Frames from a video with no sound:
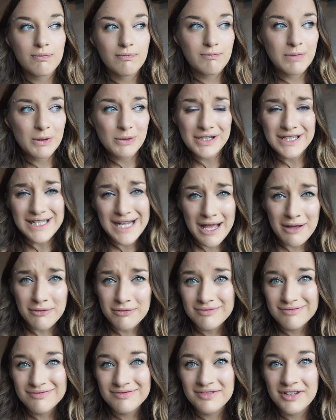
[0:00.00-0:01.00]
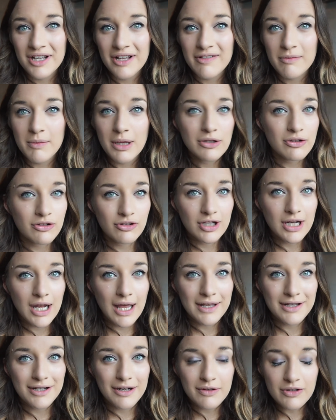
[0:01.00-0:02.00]
build it down as much as you
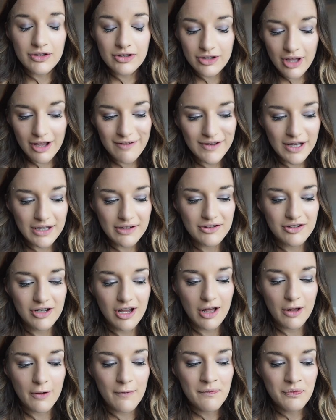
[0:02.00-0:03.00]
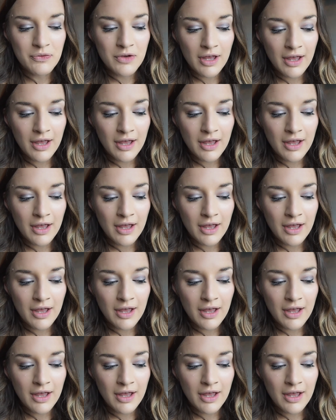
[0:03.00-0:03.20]
like. You know, it's so versatile.